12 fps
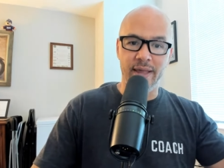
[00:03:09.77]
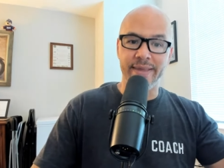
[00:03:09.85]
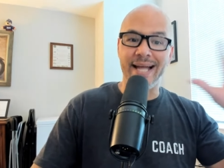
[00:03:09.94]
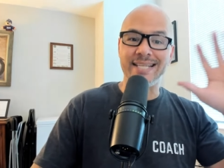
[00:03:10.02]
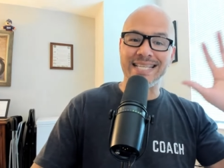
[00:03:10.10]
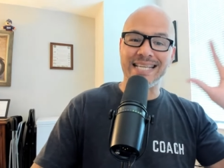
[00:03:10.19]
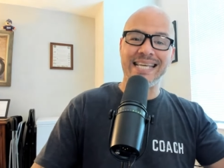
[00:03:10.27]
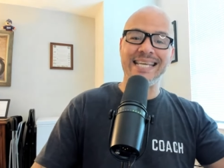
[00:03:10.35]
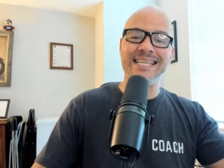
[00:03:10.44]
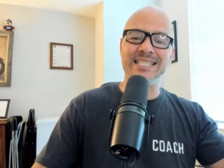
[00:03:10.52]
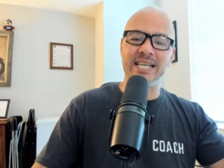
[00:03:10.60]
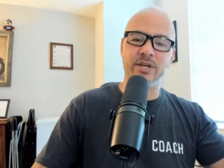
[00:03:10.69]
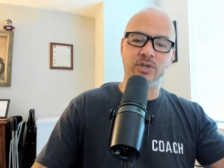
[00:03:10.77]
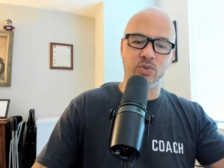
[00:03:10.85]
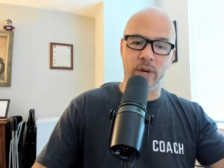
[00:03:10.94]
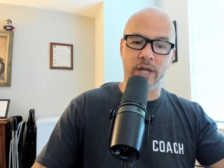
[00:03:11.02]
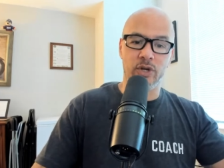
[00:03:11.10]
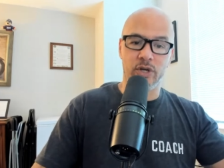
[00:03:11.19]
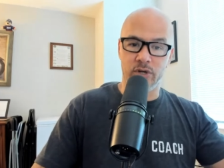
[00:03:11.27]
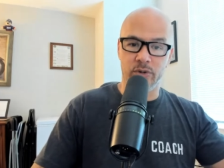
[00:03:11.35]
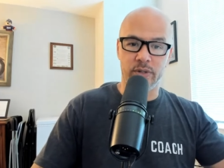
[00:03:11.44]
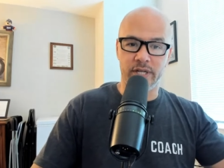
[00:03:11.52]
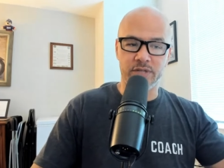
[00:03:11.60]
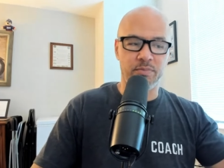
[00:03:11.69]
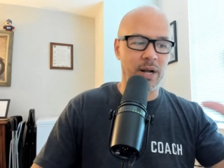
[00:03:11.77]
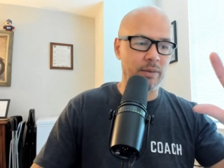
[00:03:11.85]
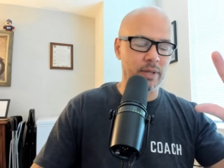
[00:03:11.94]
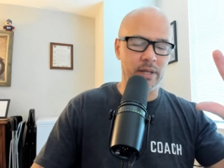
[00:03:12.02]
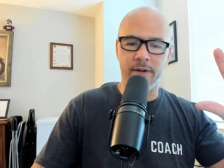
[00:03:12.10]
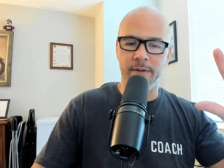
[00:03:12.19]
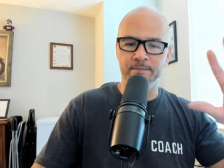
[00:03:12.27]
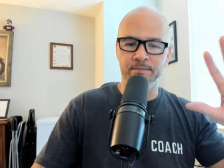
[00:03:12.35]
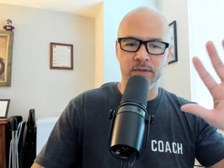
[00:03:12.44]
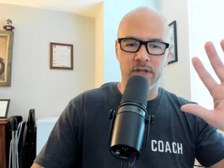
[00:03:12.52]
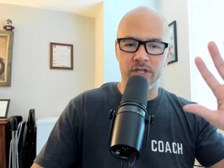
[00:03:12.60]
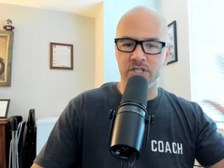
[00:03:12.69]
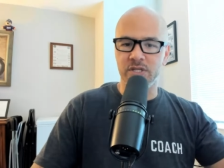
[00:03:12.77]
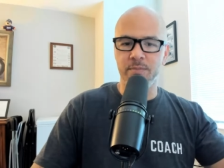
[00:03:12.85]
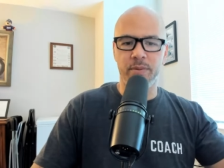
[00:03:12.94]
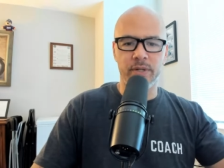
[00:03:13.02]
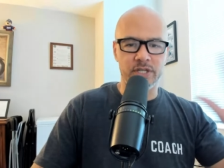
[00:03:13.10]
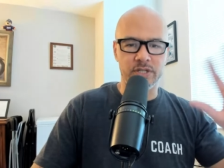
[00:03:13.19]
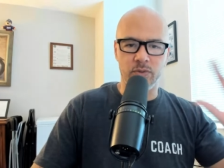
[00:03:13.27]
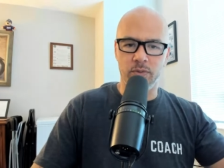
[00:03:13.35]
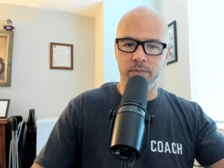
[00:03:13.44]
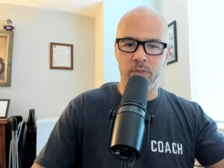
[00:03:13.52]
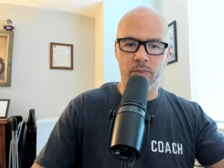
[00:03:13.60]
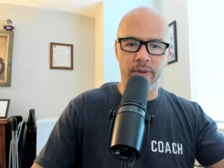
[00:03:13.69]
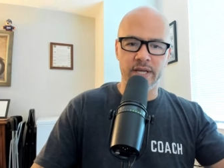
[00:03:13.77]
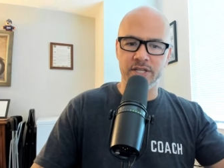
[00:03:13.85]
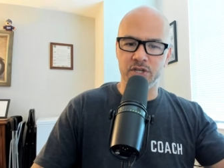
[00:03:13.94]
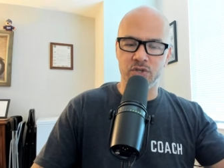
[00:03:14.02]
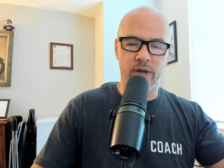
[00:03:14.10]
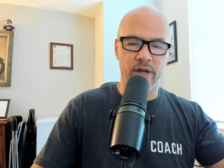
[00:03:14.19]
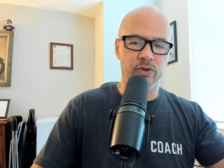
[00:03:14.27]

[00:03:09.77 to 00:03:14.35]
That's the easiest way you can do it. That's probably the simplest, easiest way.